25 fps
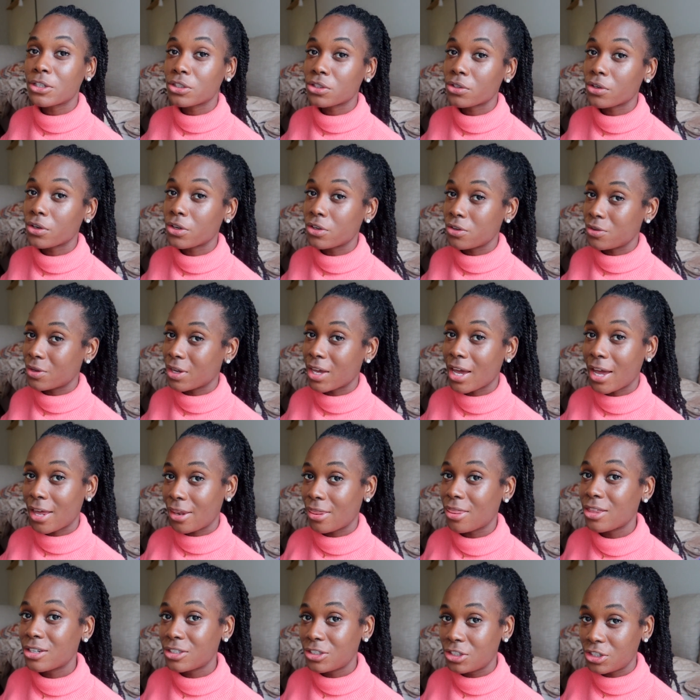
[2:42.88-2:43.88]
sure you
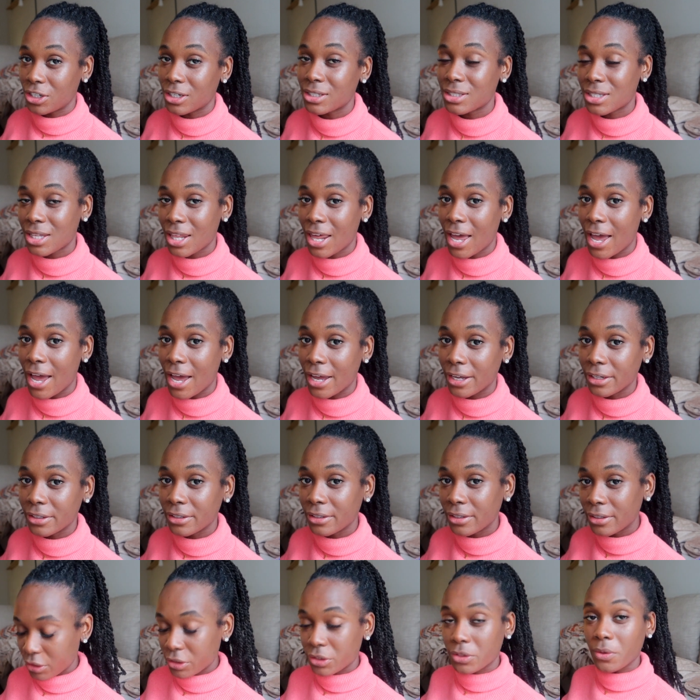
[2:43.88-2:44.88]
get just that.
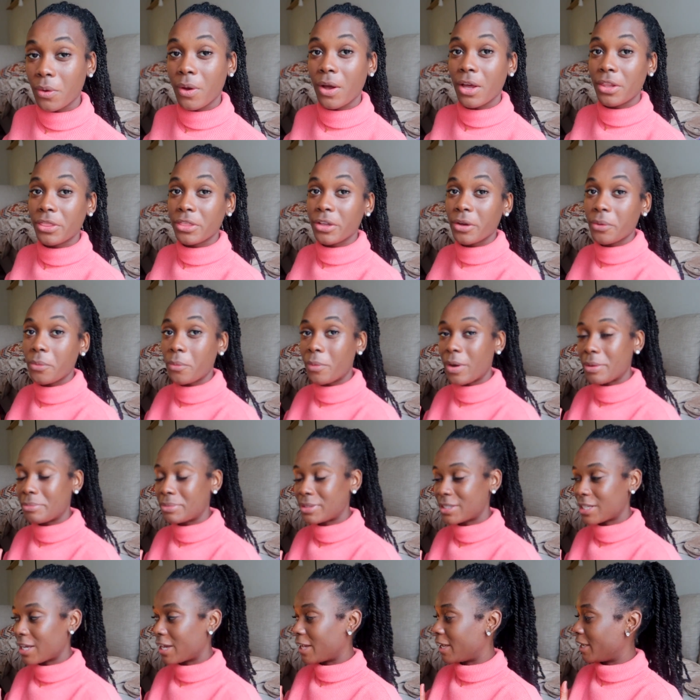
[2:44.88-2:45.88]
So on their
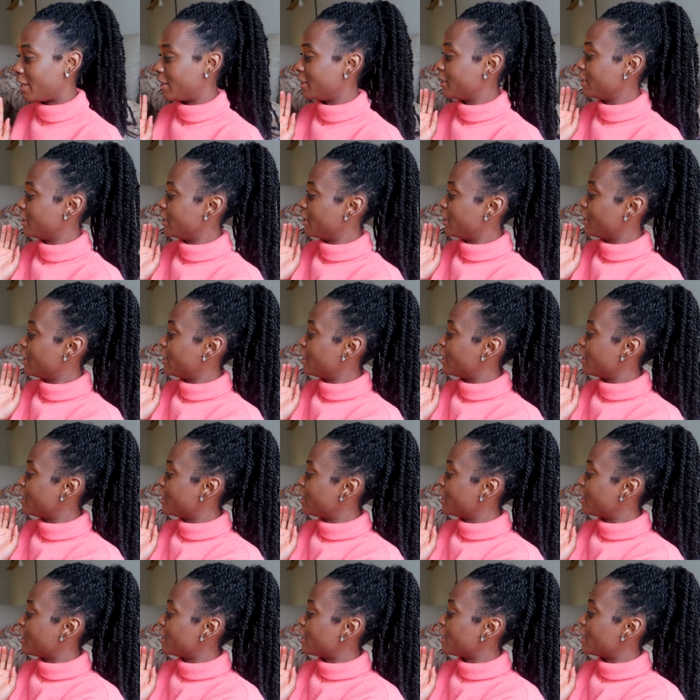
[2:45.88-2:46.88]
website,
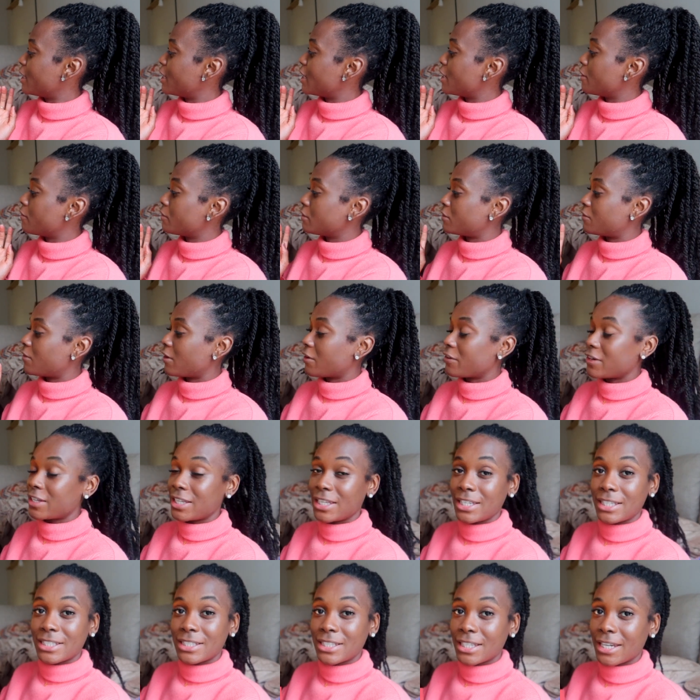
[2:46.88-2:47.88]
it was very
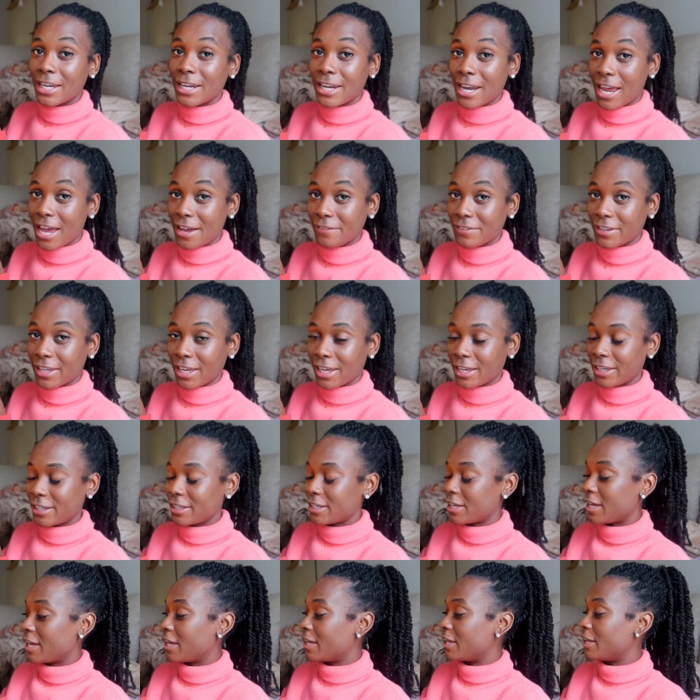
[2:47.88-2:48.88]
easy to
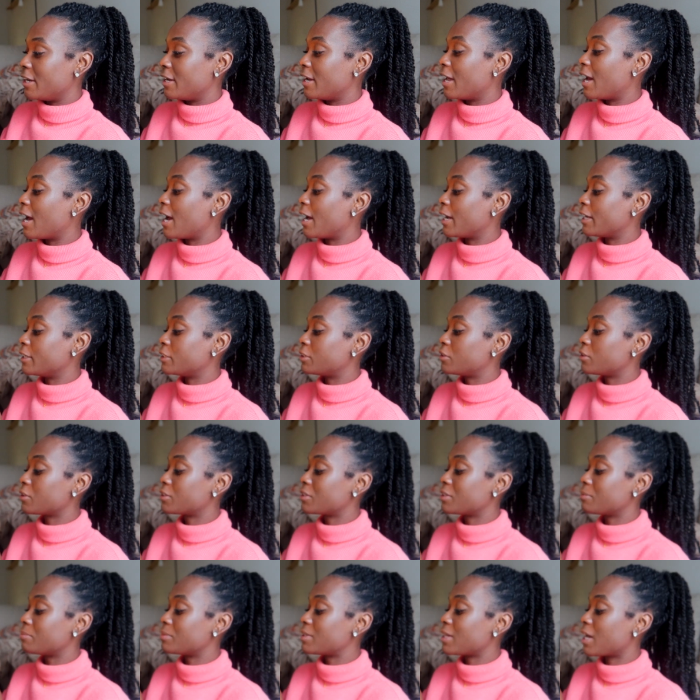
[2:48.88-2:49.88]
navigate and I took
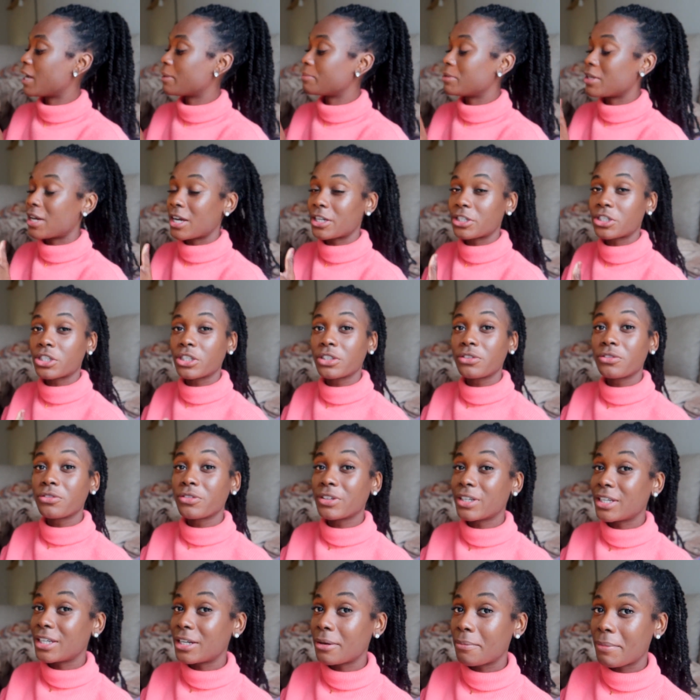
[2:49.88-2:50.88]
some time to actually
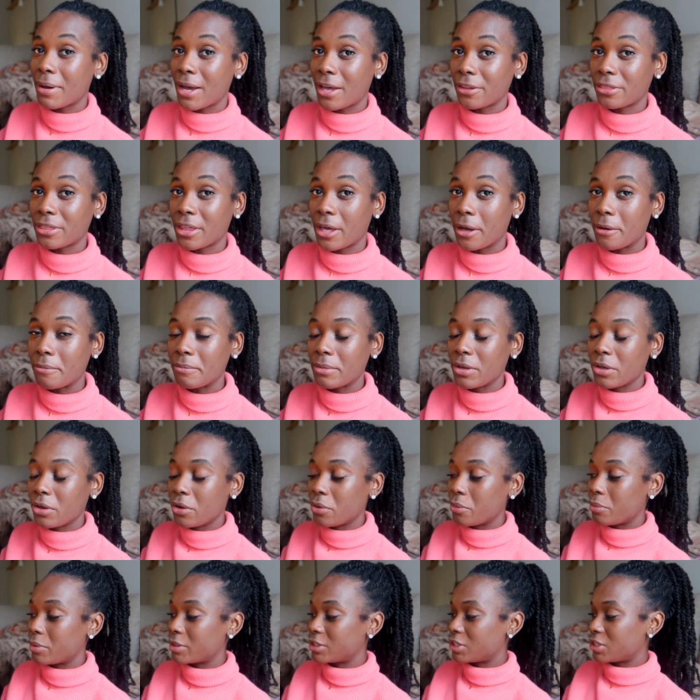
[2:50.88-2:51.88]
read about them,
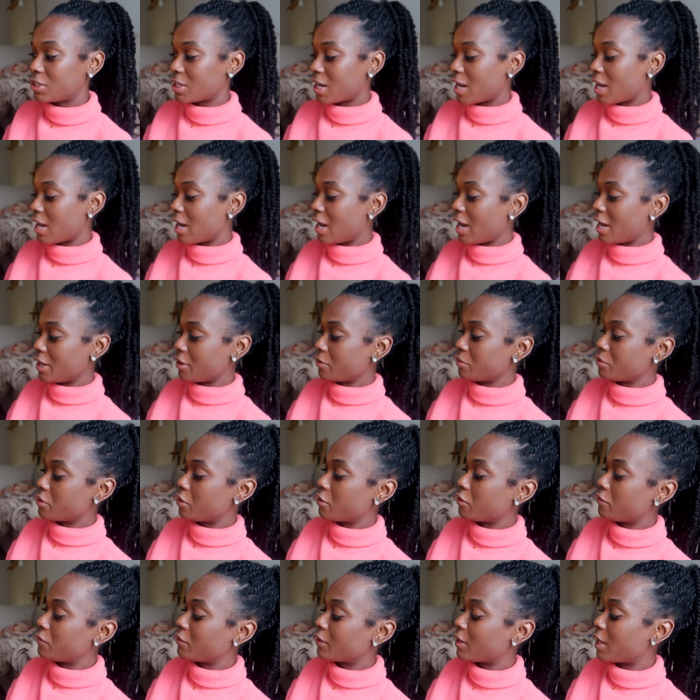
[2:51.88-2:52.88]
which I don't
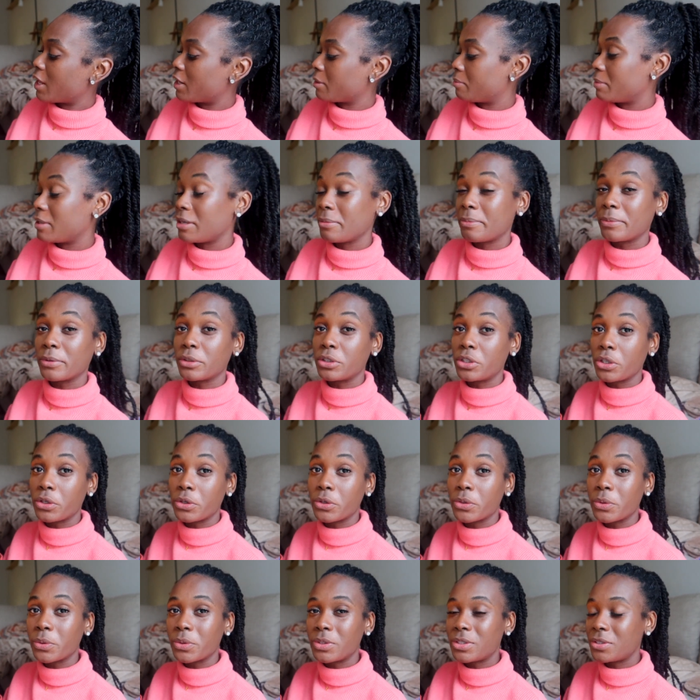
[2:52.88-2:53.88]
know if a lot of people
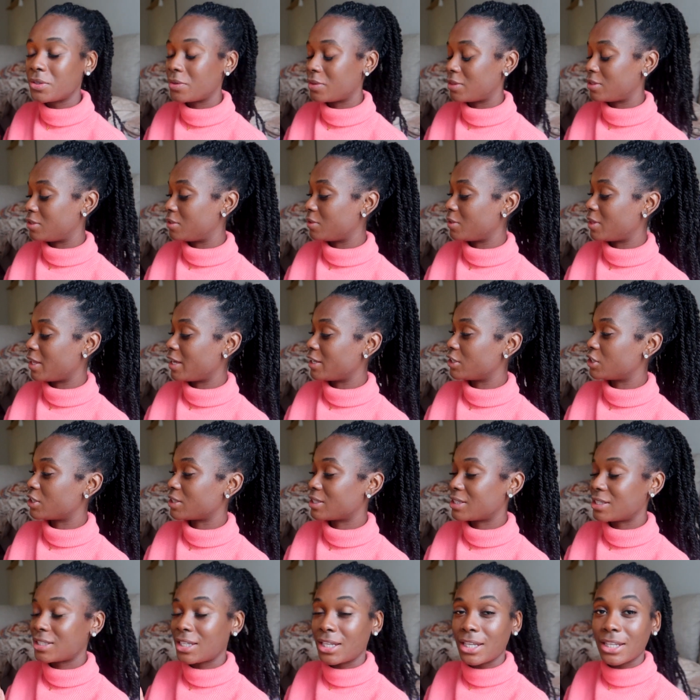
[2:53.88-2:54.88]
do. Do, do they
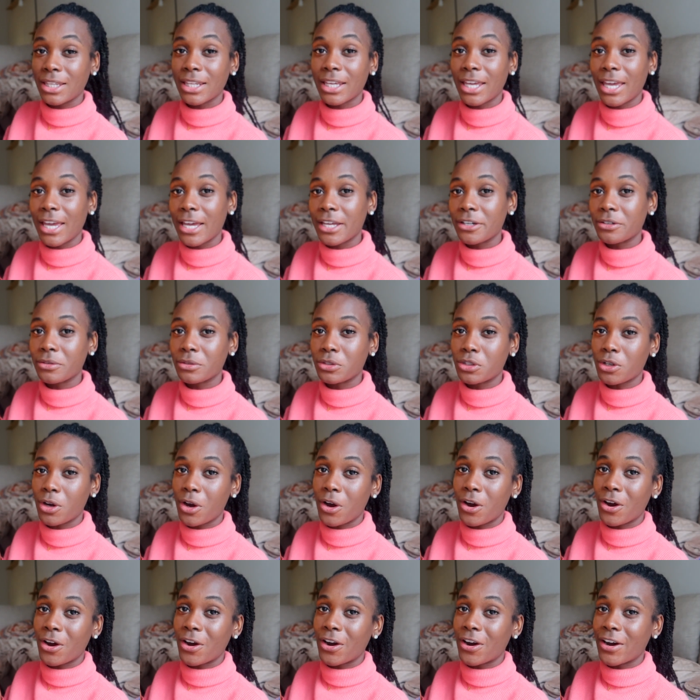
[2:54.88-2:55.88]
just see the candle
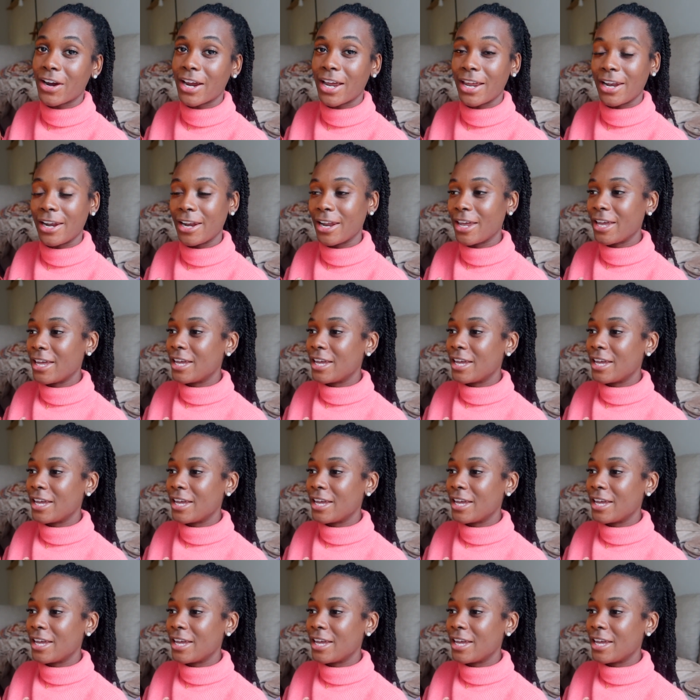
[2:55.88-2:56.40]
jar and